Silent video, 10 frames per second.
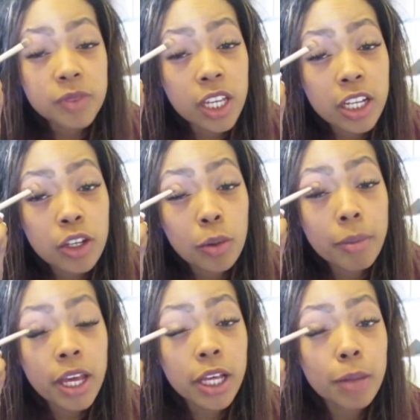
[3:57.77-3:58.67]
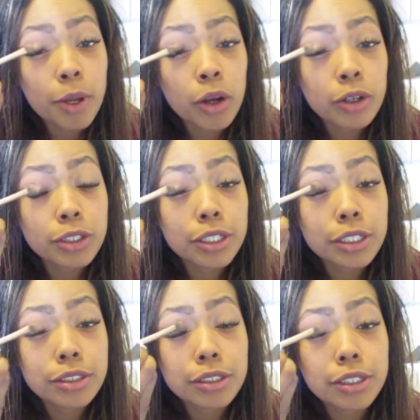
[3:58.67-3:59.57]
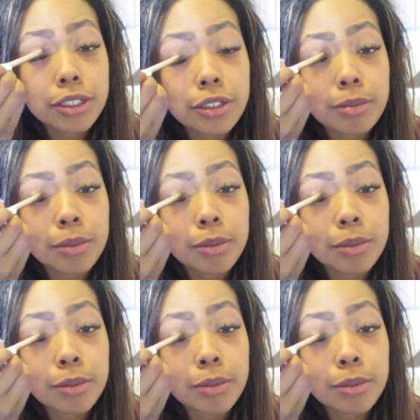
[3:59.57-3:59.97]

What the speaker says: Ain't no makeup artiste here,